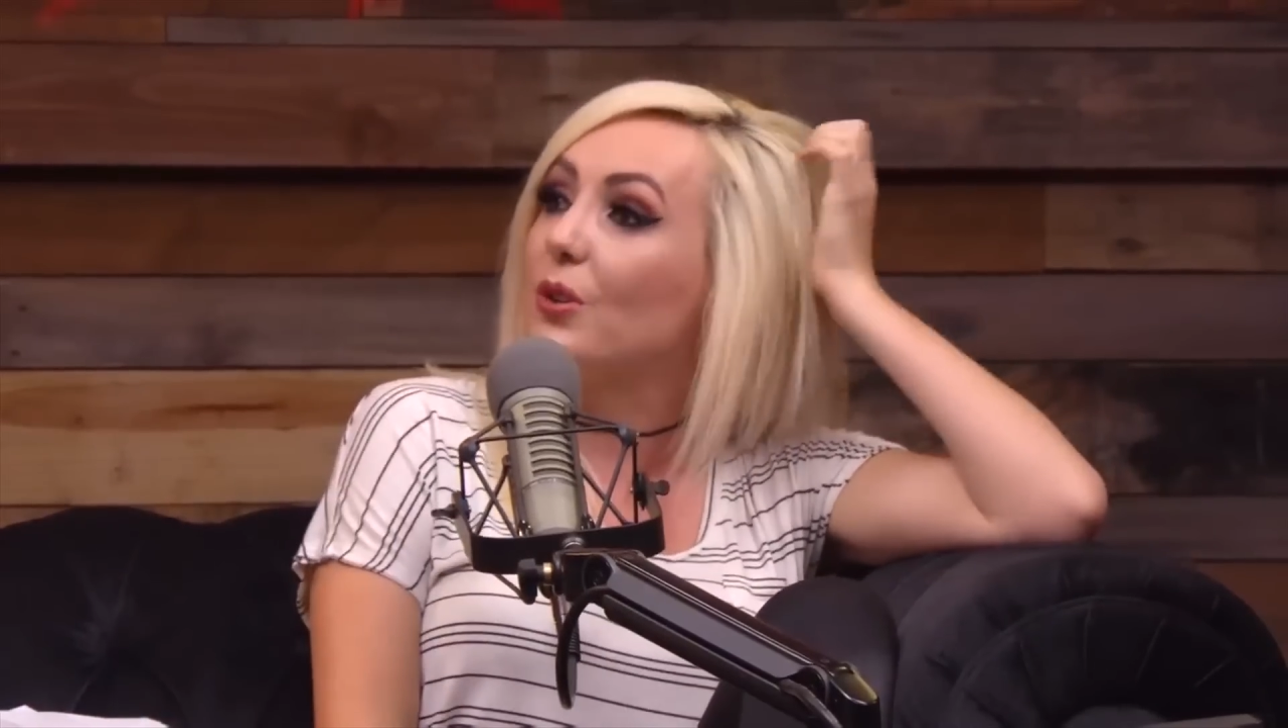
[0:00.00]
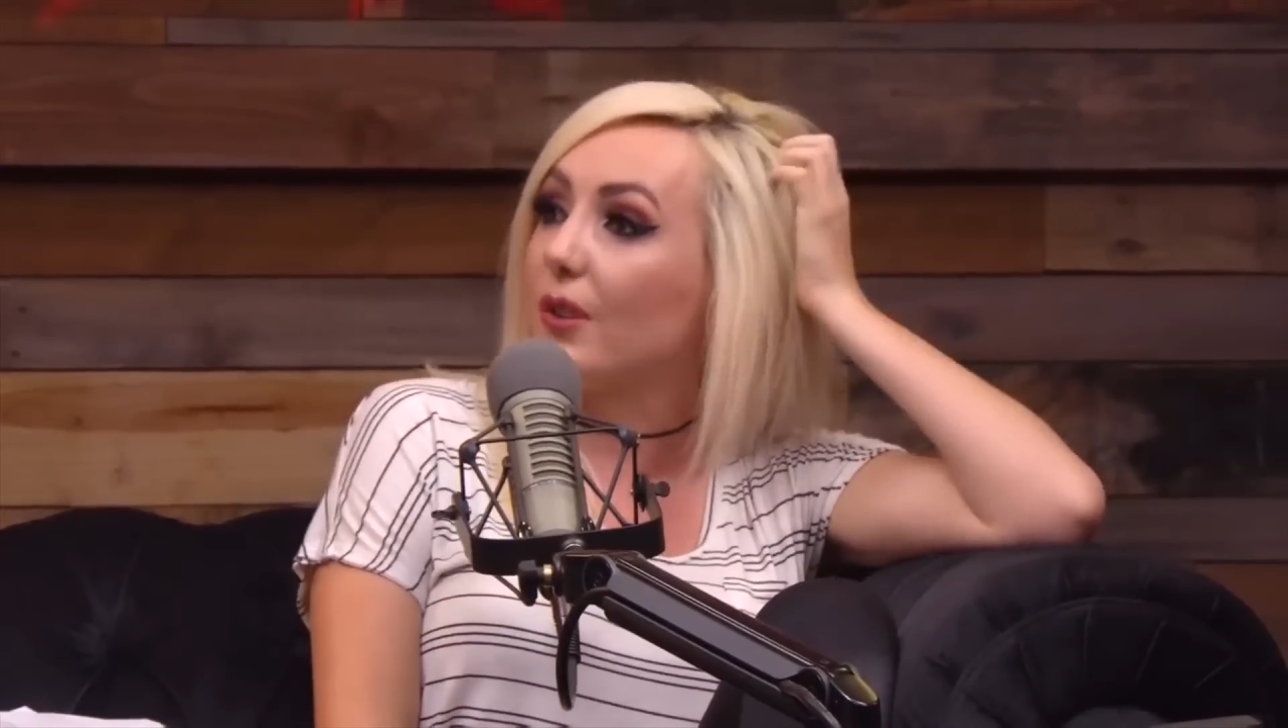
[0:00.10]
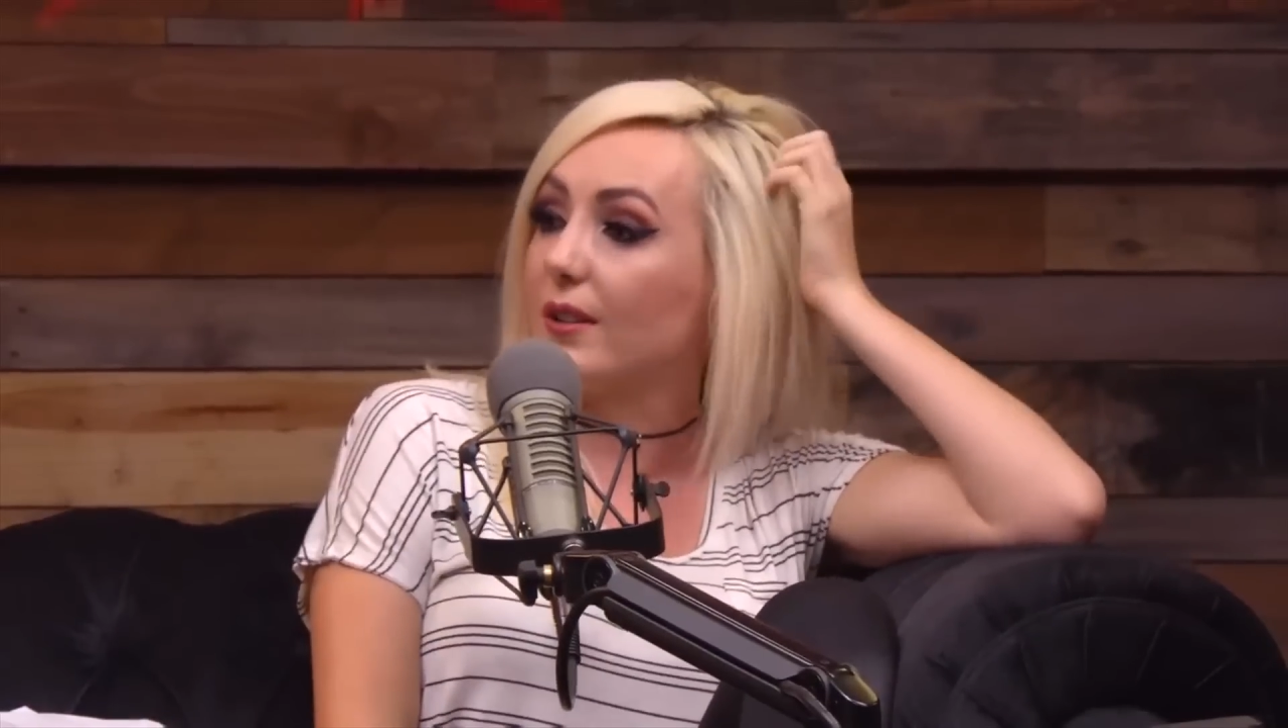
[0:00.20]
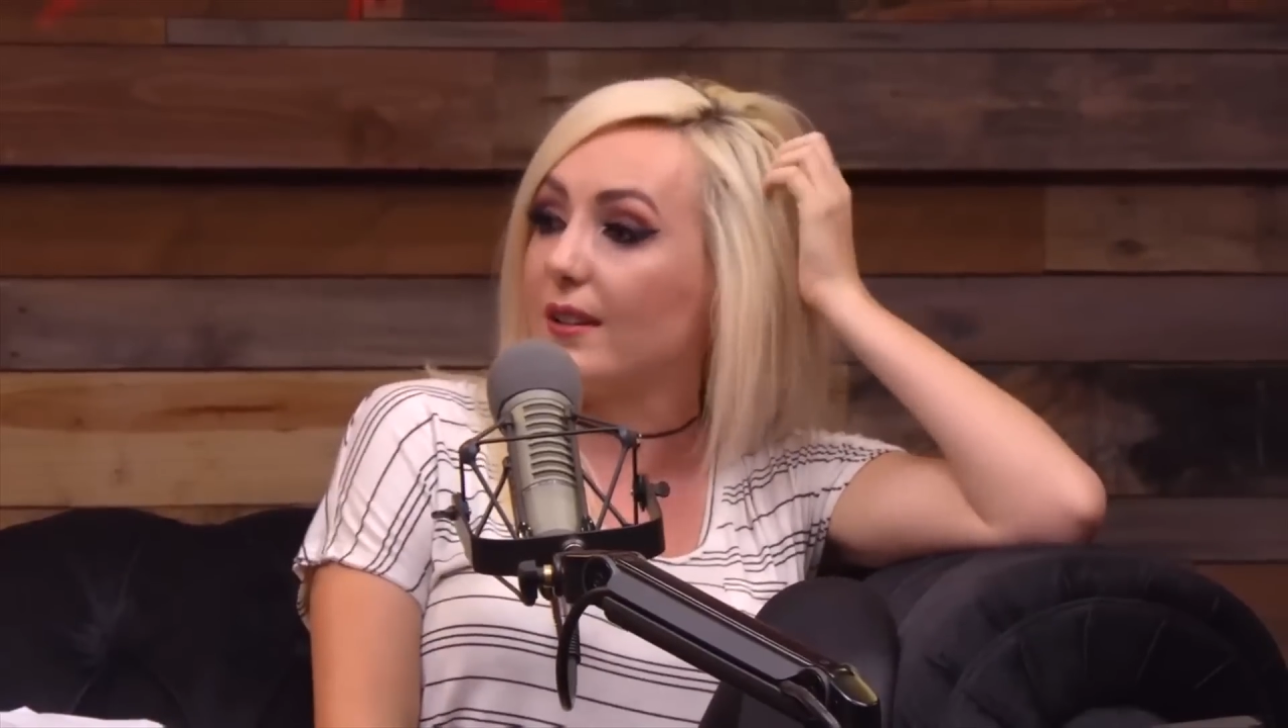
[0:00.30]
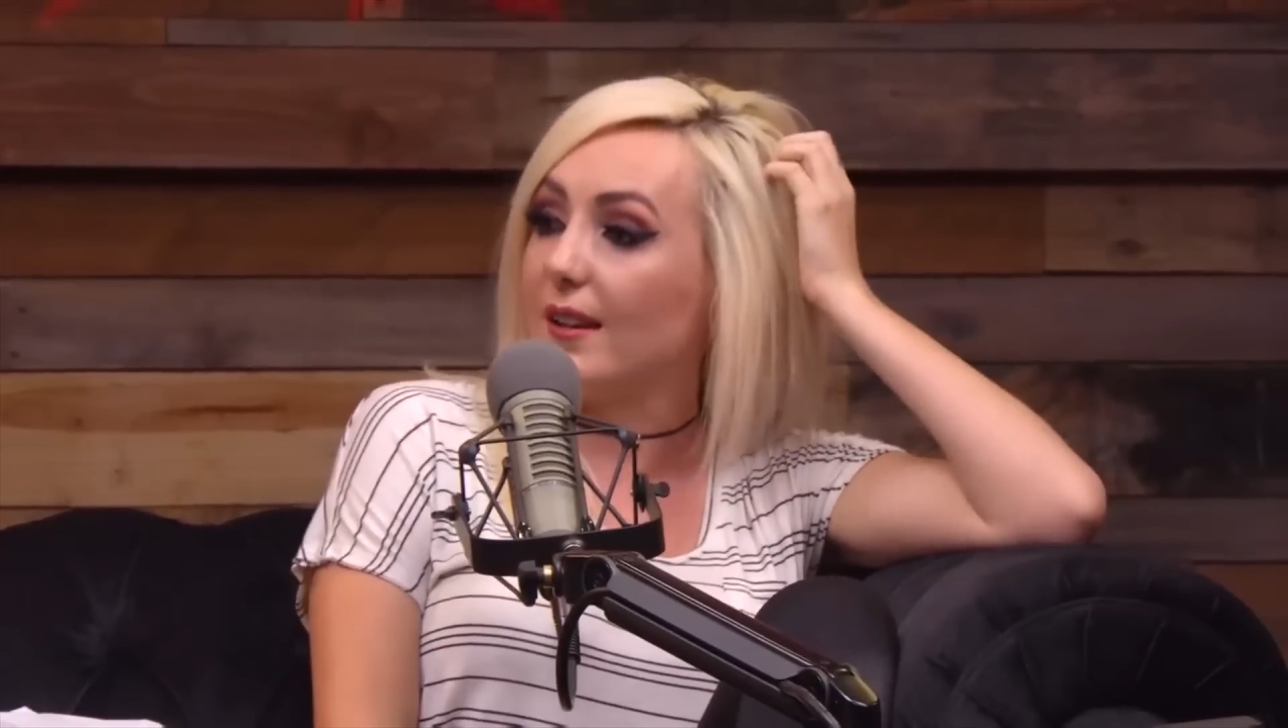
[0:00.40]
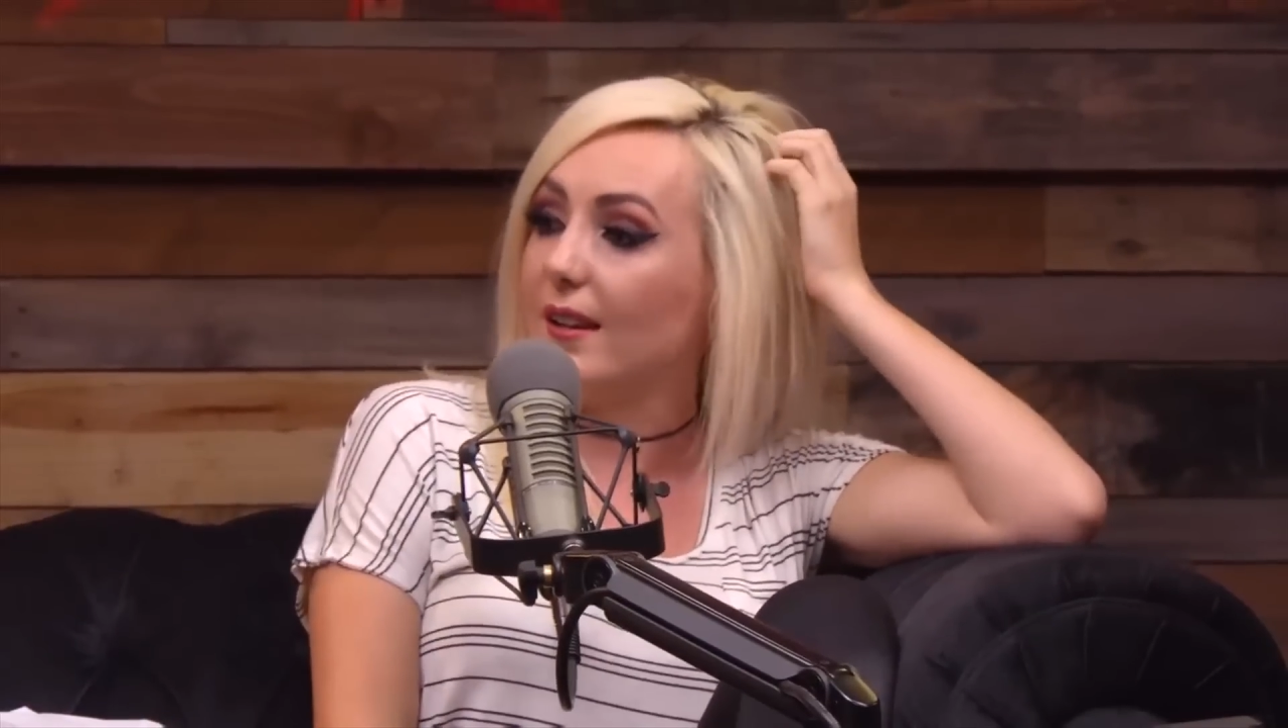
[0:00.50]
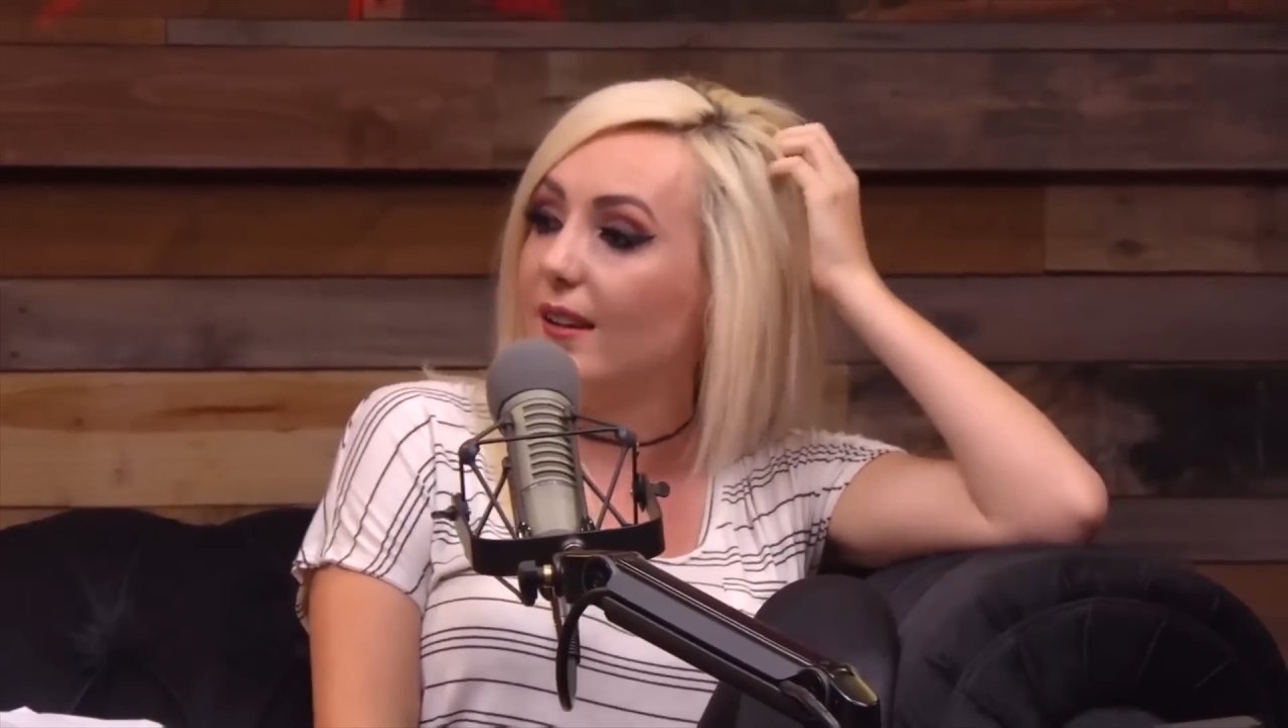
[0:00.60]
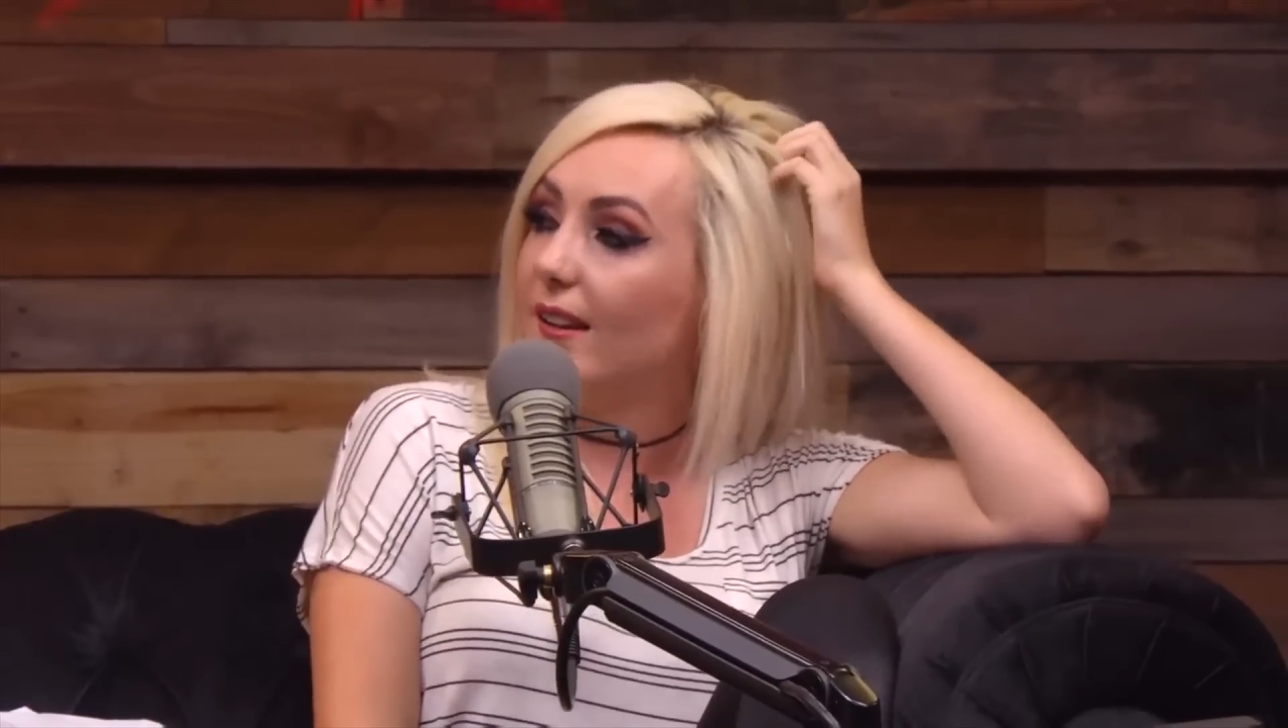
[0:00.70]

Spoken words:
good in it.